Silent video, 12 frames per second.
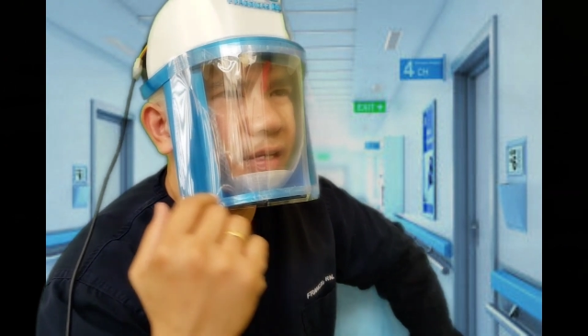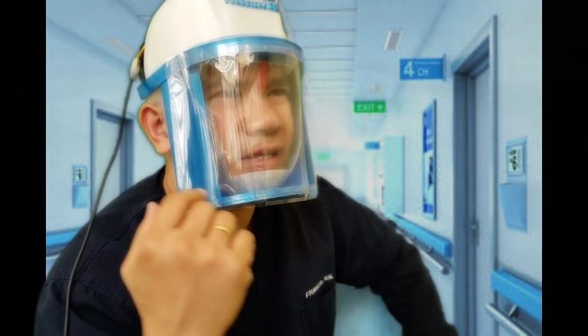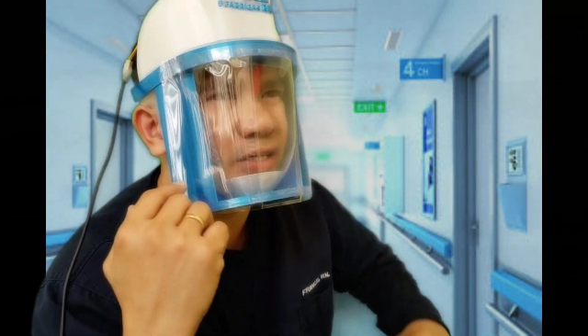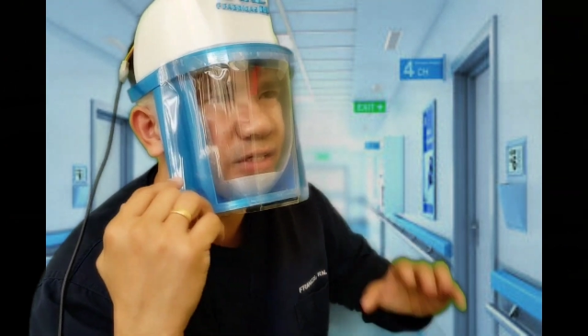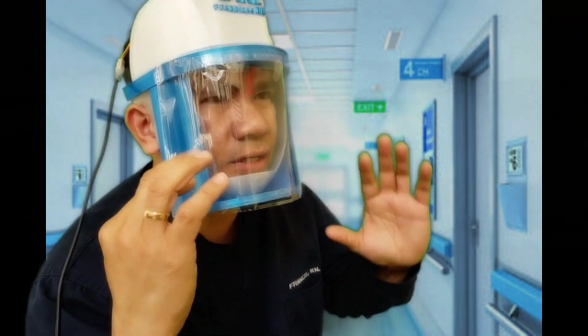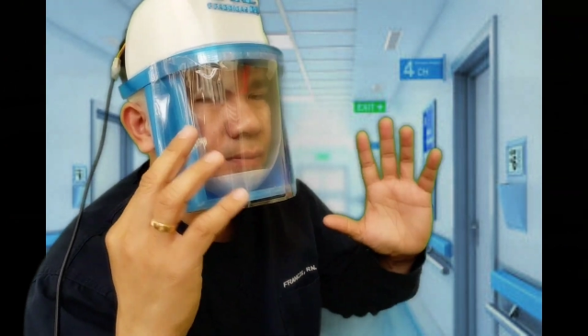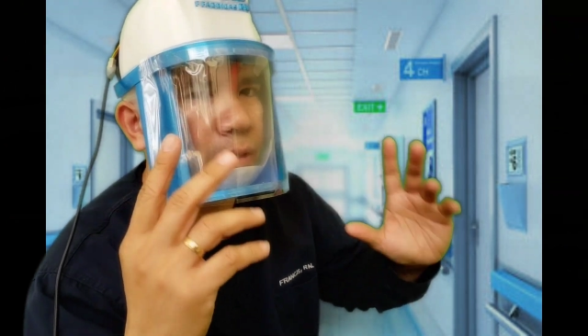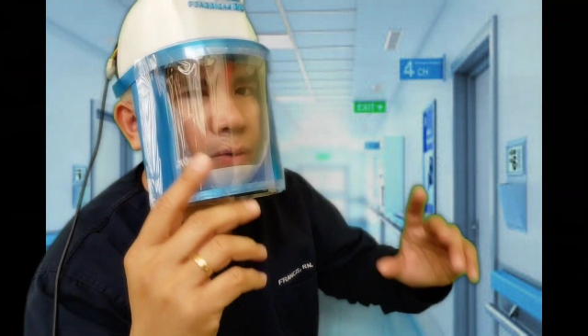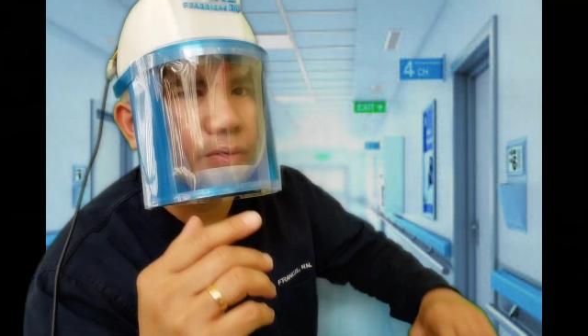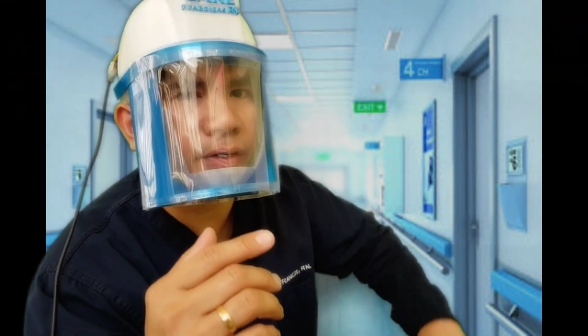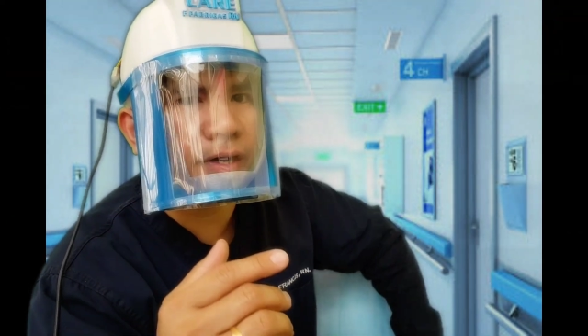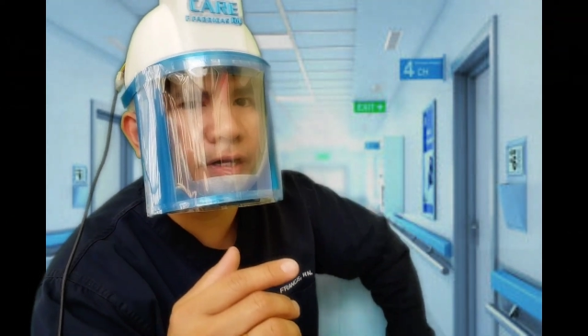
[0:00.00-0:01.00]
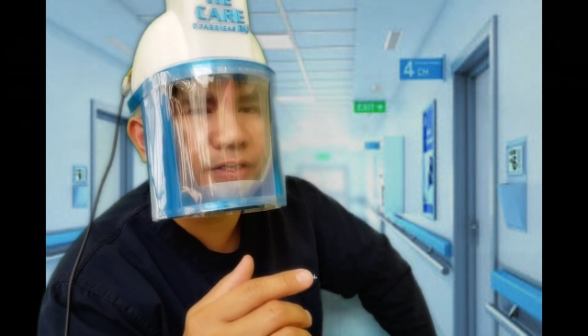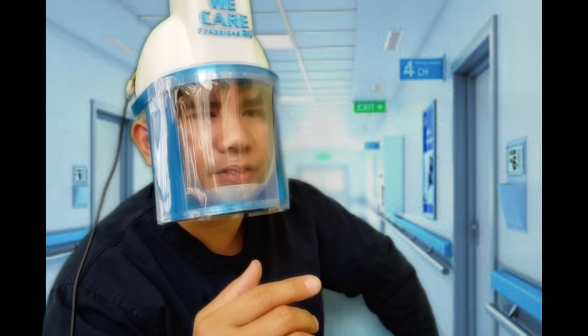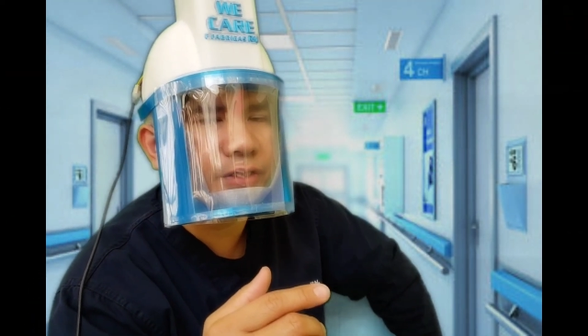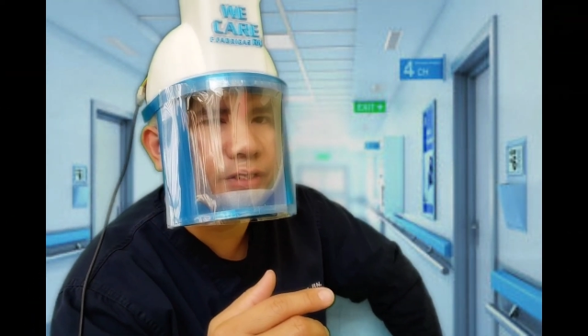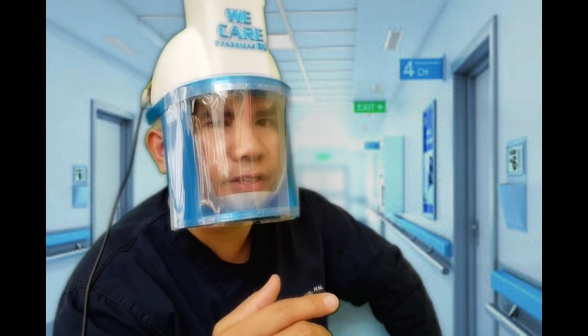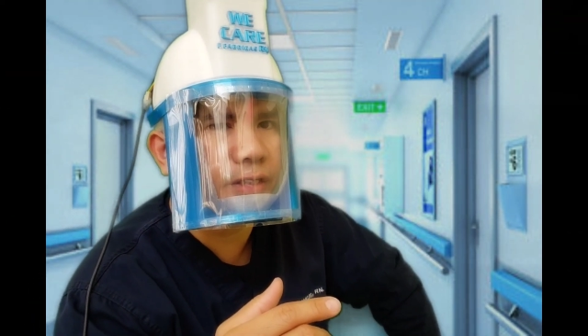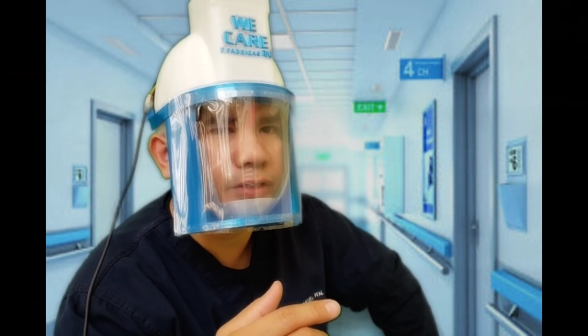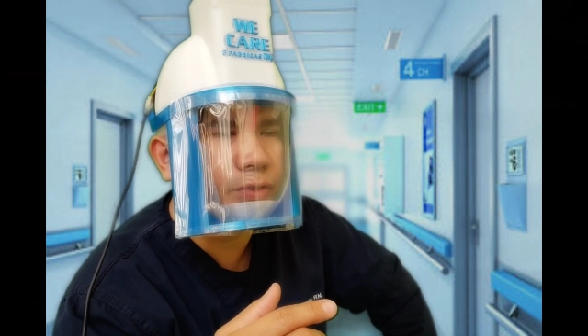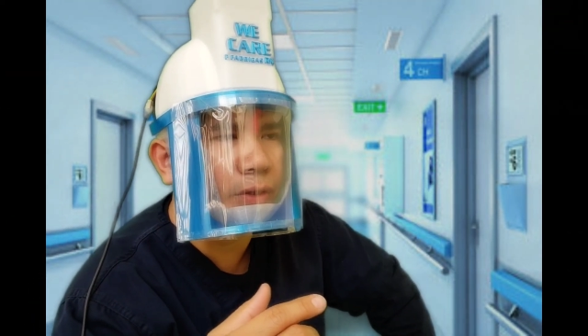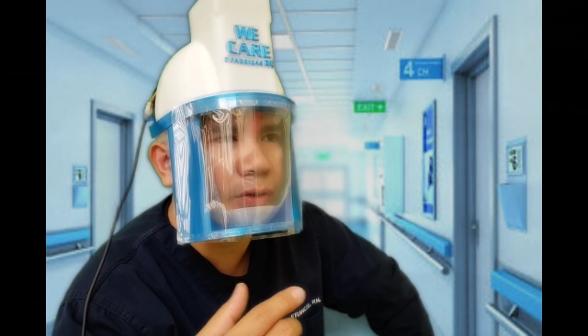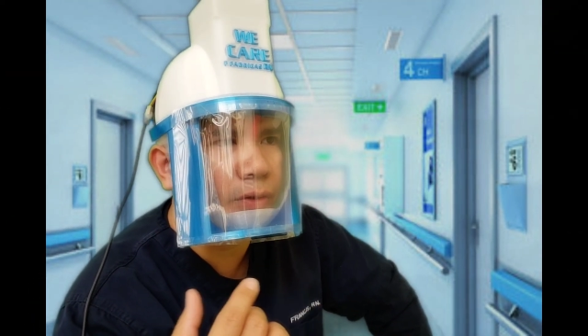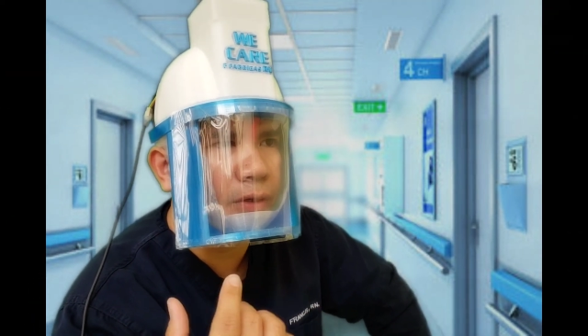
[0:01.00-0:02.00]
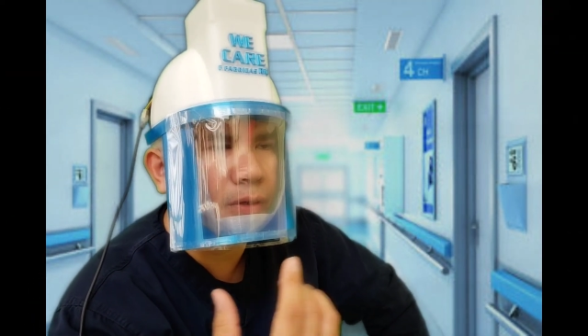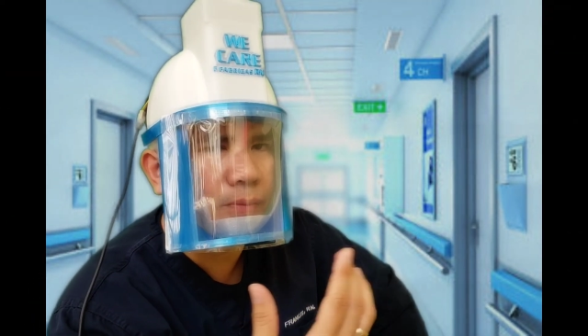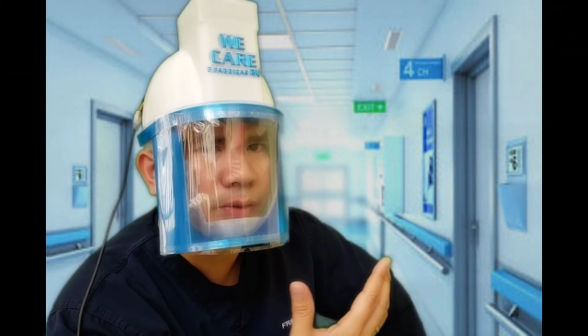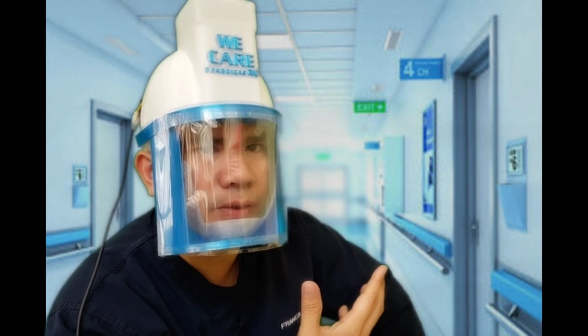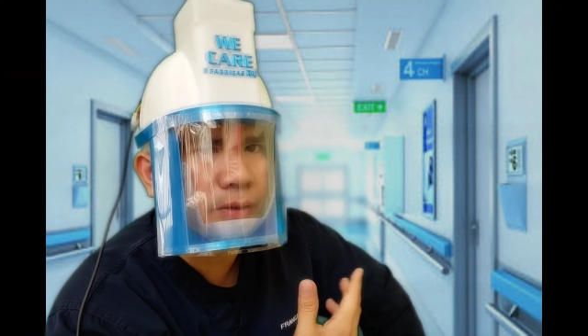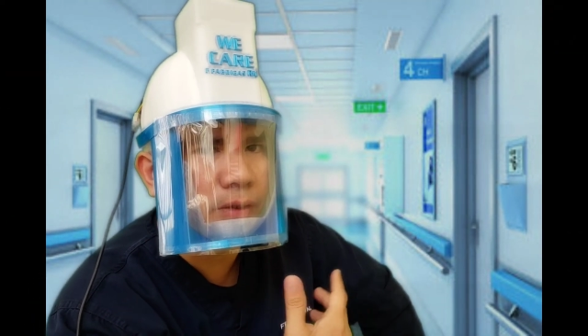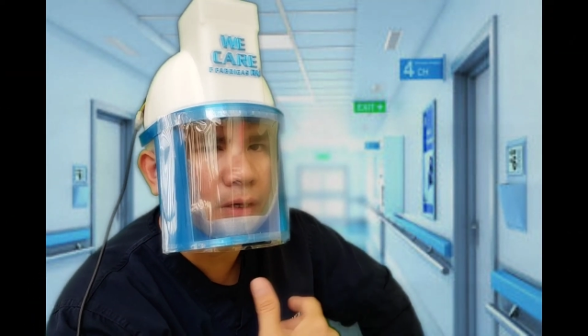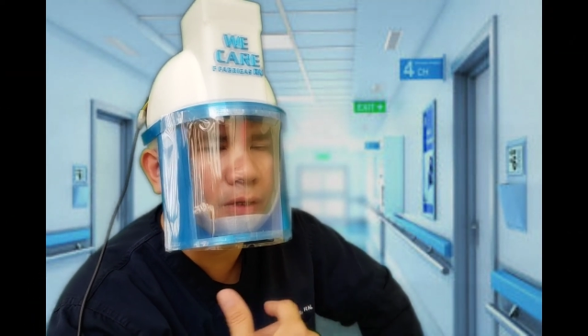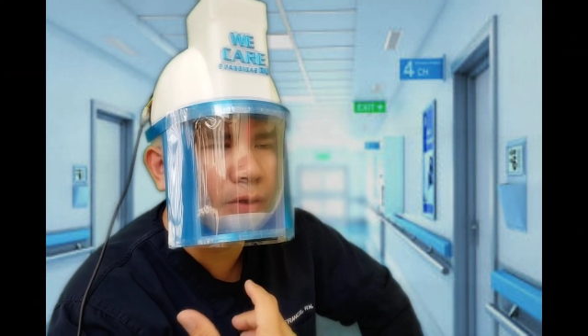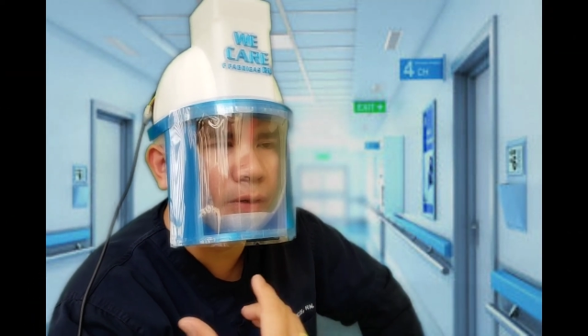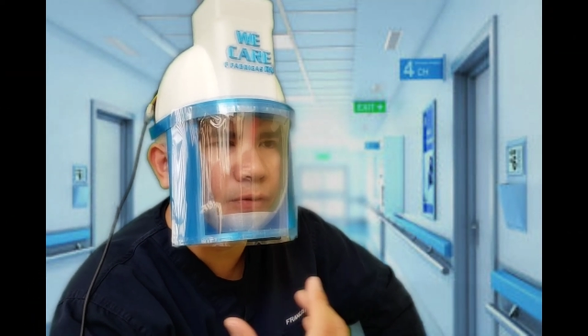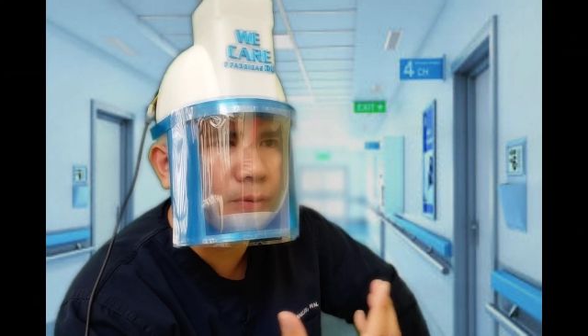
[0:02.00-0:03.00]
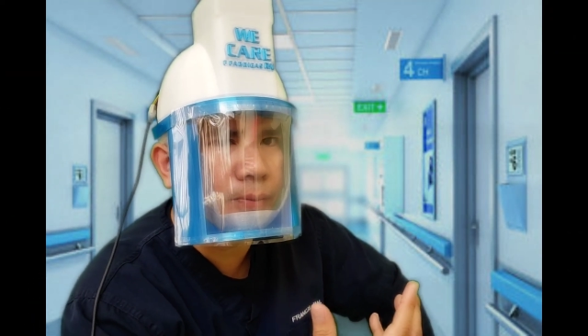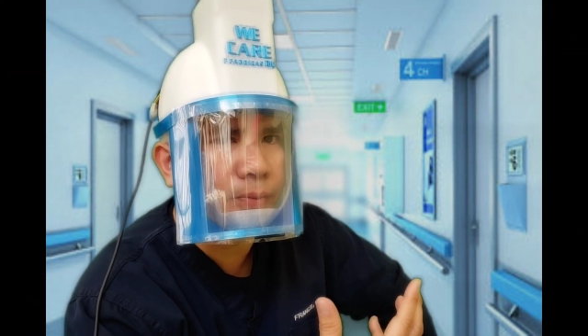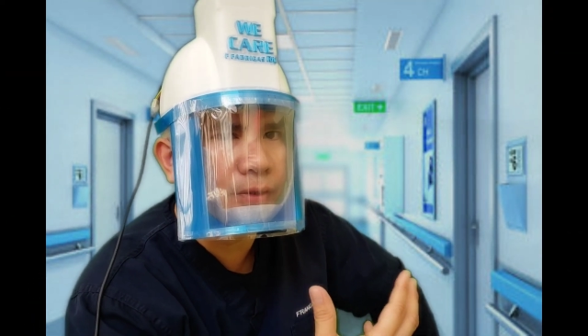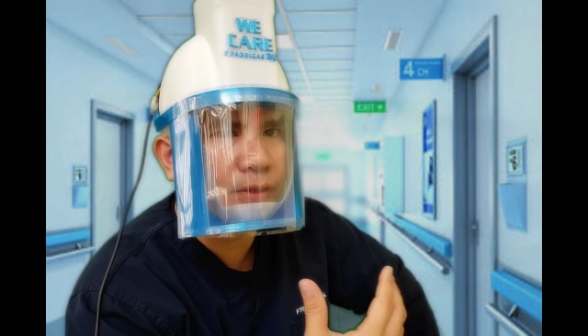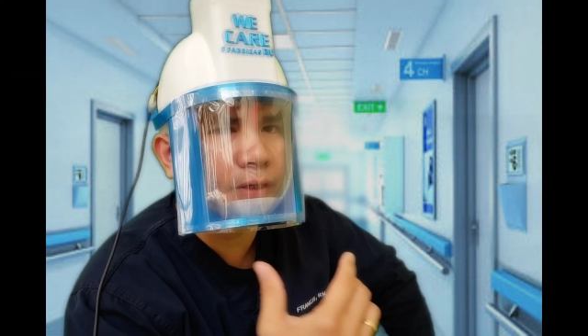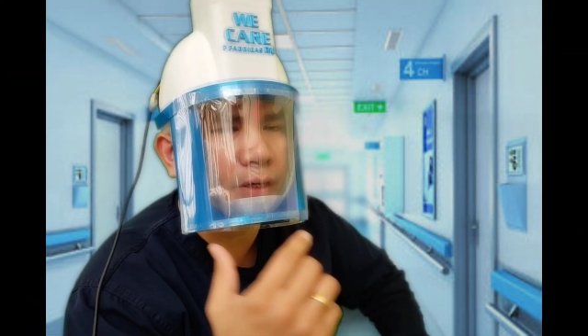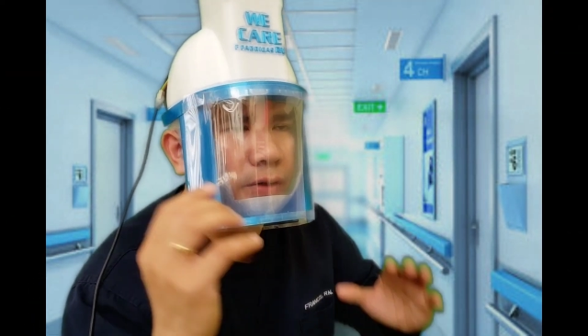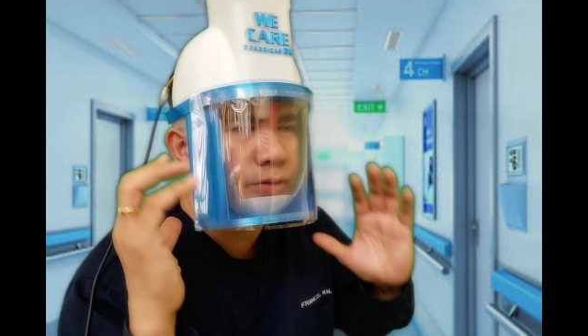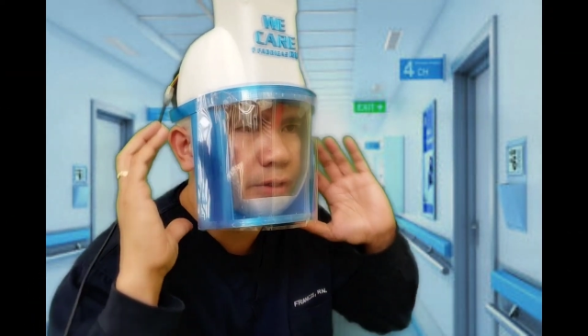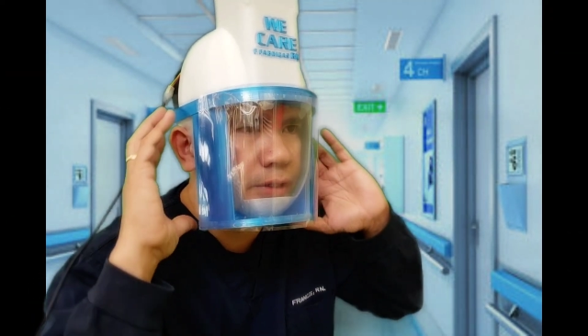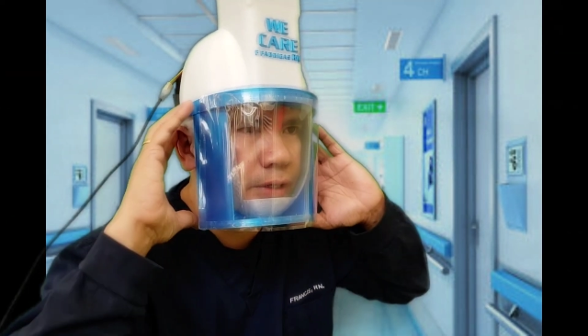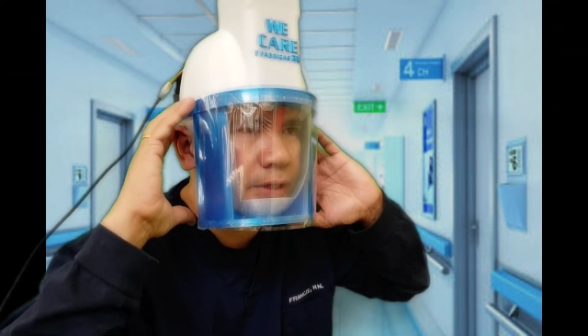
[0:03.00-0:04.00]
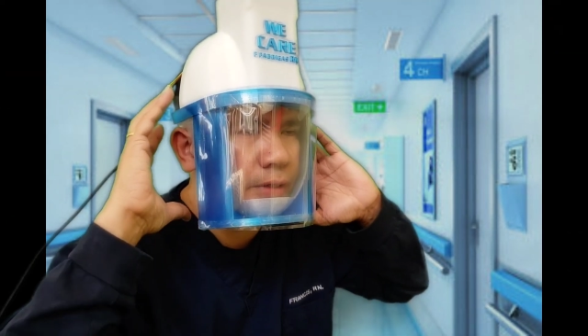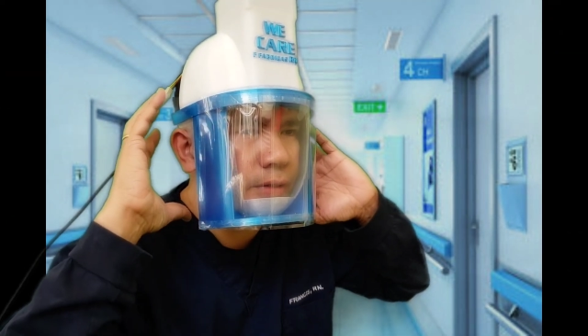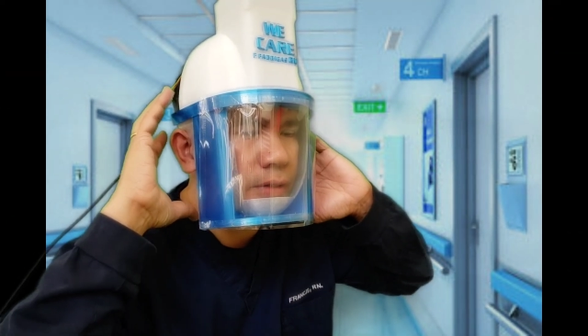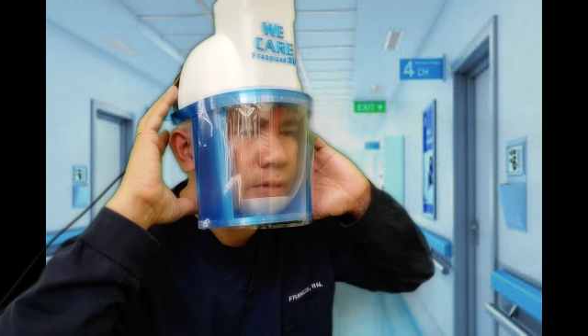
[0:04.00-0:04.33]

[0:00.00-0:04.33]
uh, it somehow creates a seal, so I don't be I don't have to be breathing outside air,